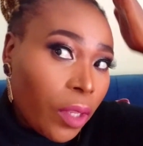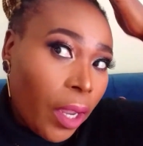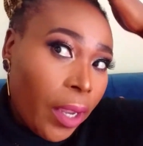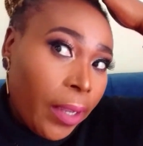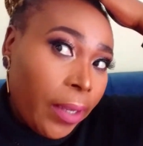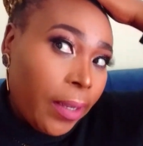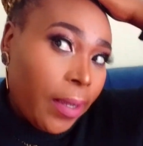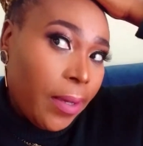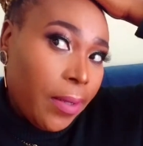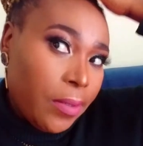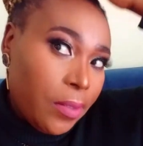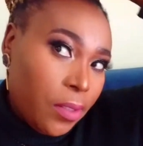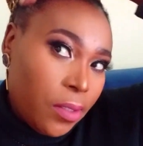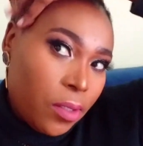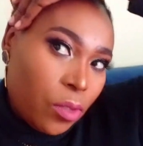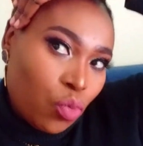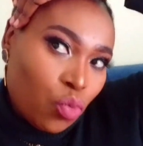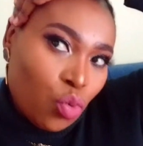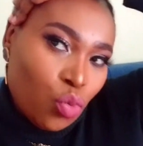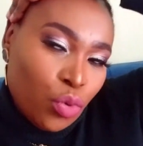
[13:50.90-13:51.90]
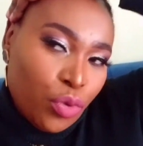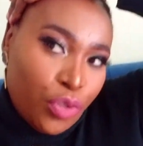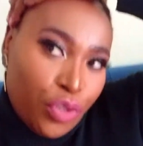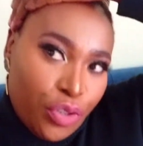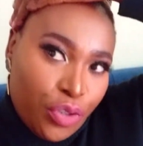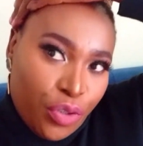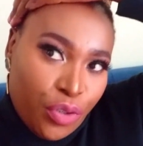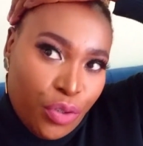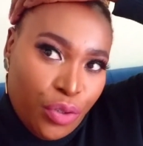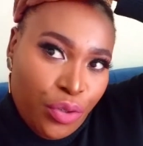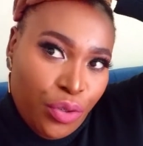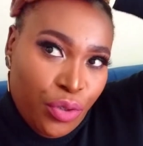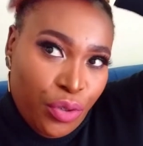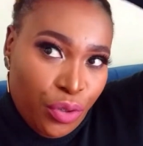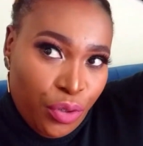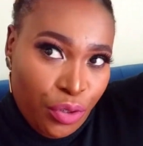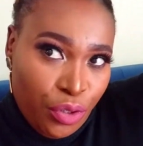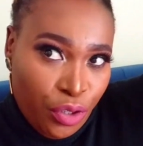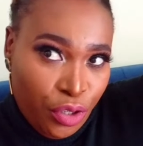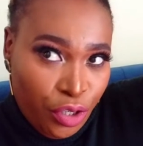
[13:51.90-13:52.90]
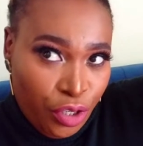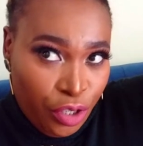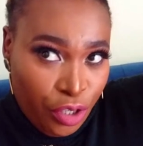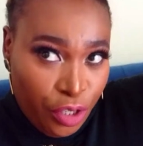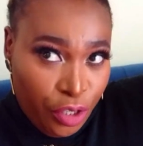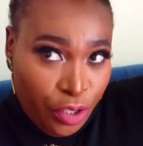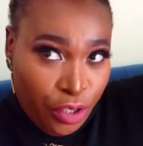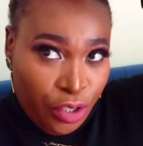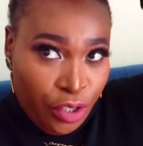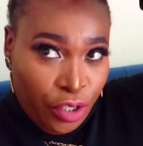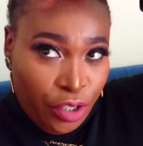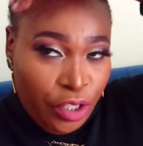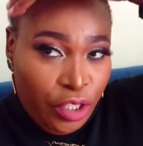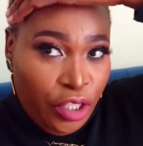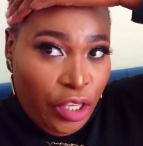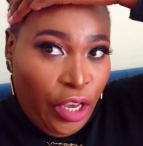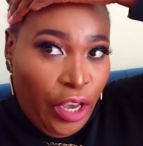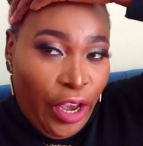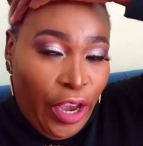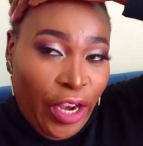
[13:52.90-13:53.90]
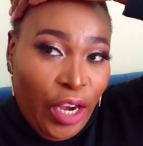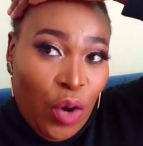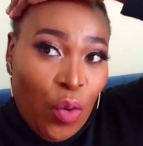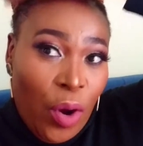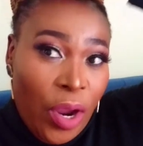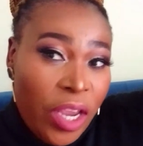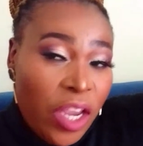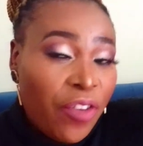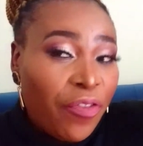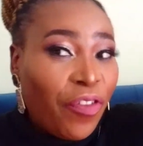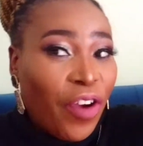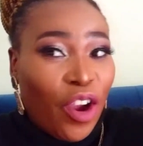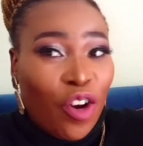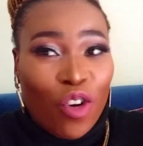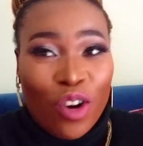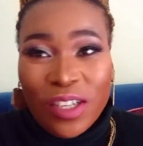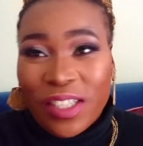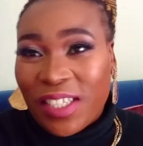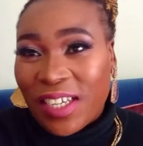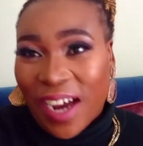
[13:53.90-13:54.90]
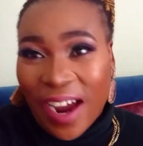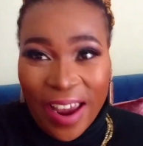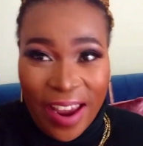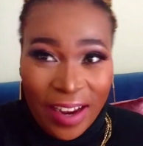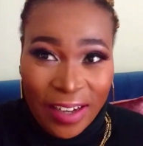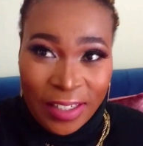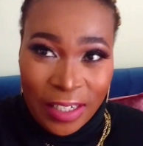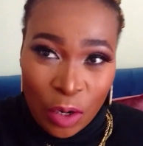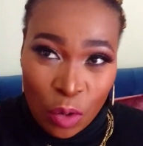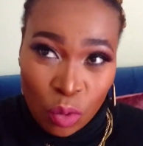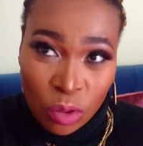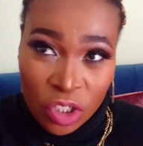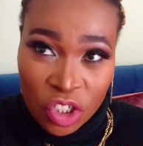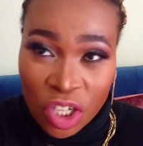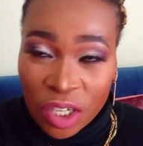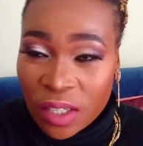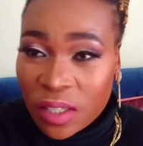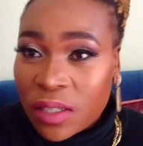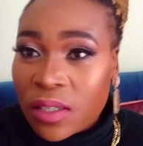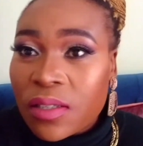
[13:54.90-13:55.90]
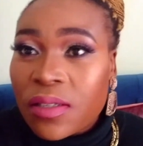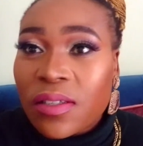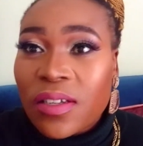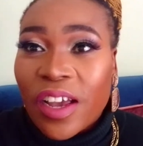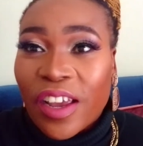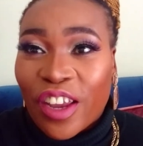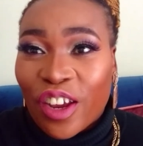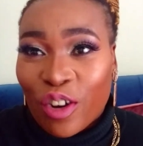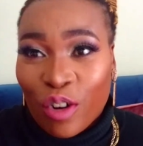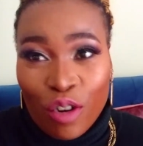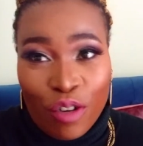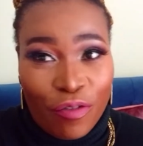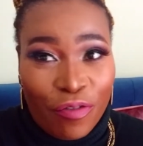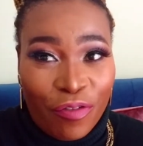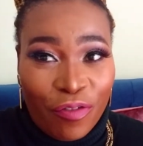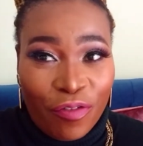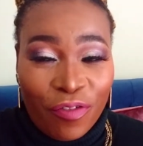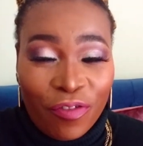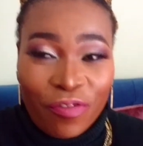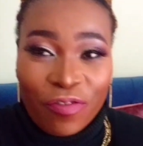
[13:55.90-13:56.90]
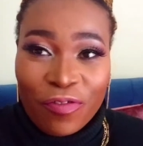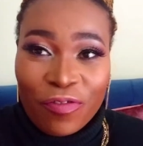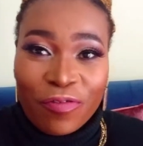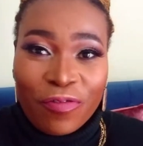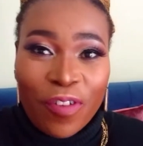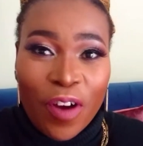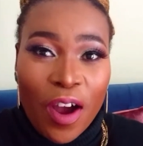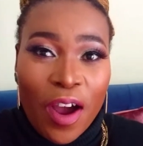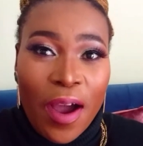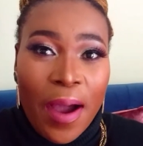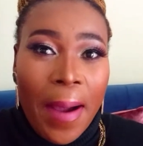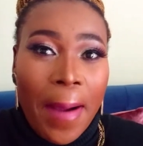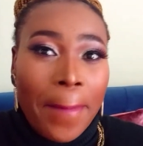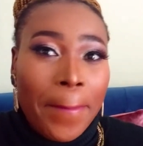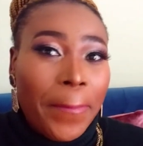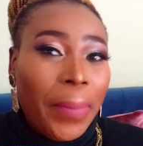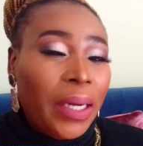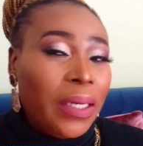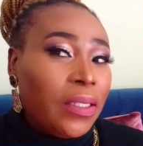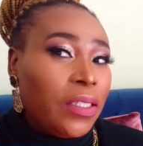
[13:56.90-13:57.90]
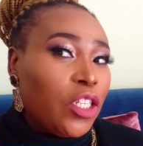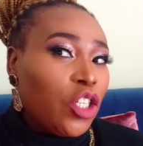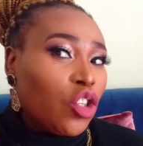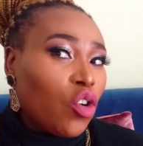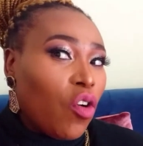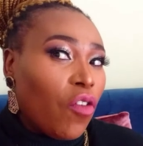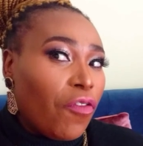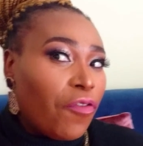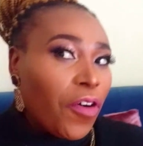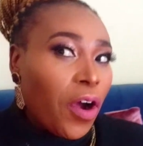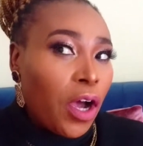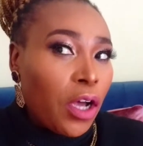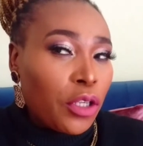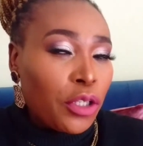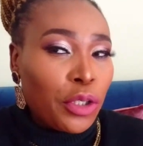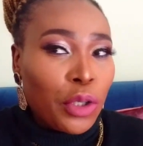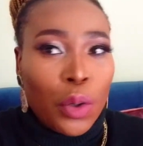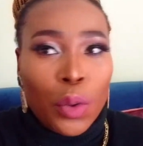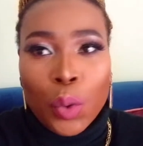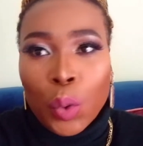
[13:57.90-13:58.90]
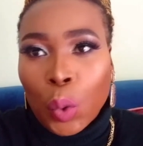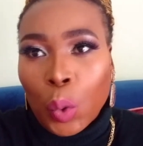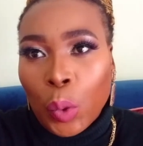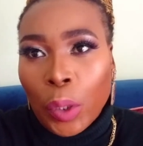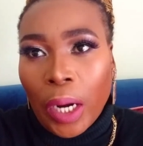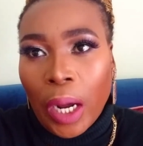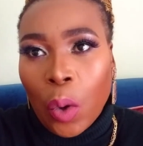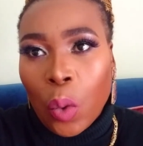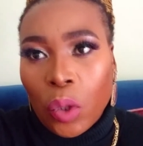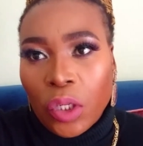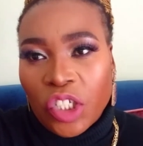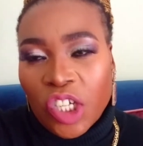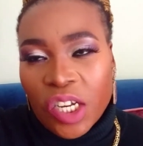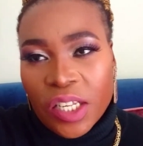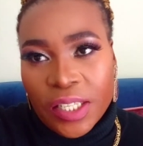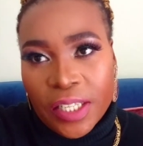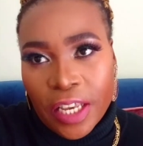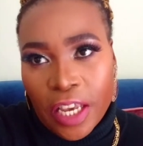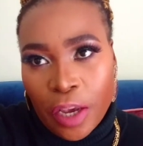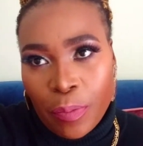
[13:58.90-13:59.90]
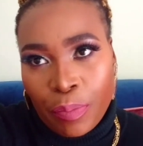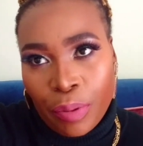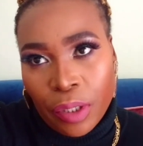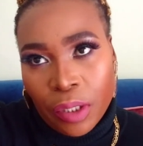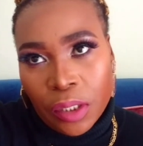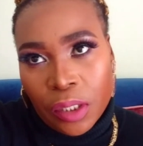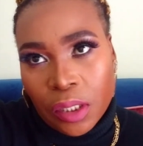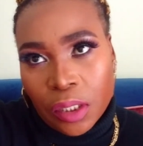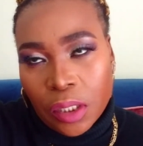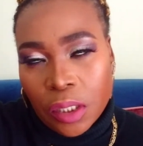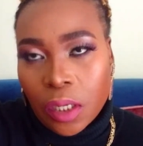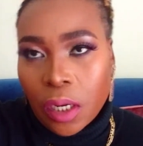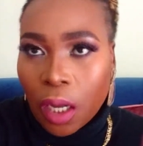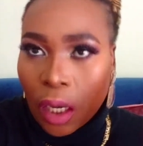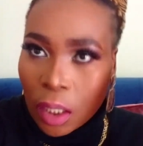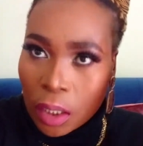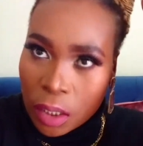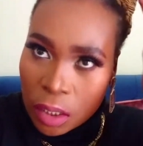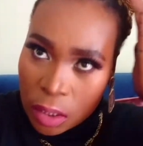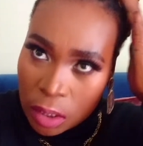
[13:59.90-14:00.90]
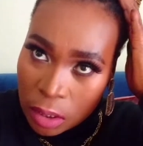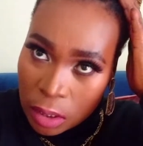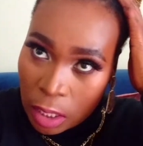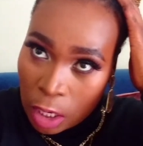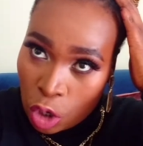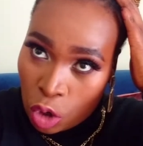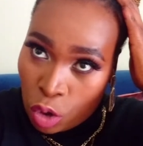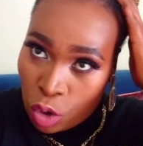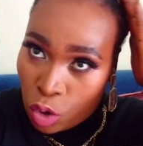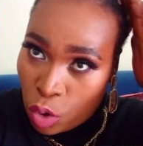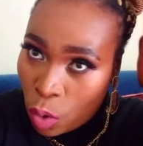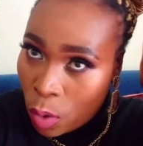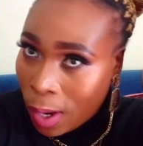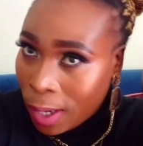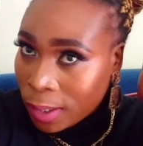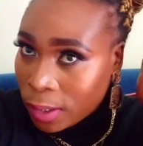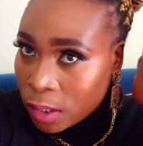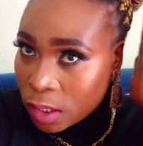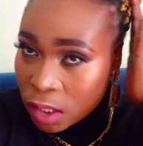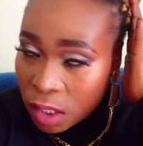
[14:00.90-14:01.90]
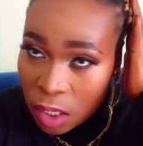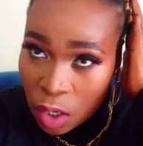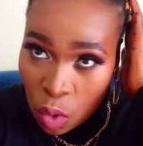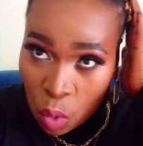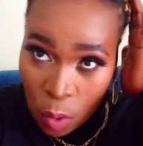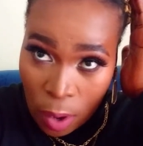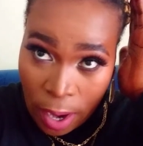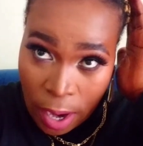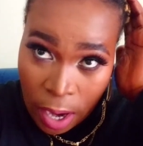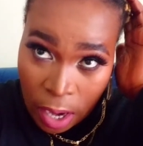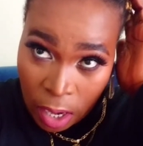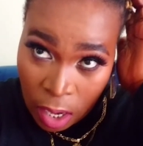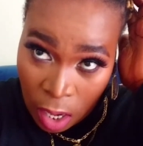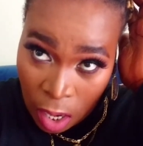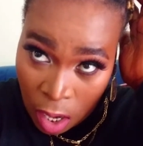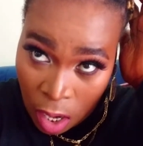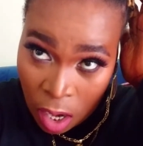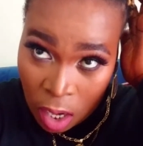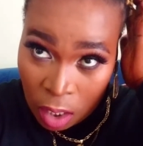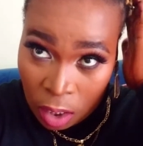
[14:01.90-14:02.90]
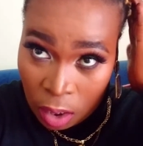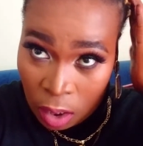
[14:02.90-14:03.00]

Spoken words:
I guess we would see. Anyway, if I got tired, I will just take it off. But so far, so good. I will just keep it like this. I don't know until when.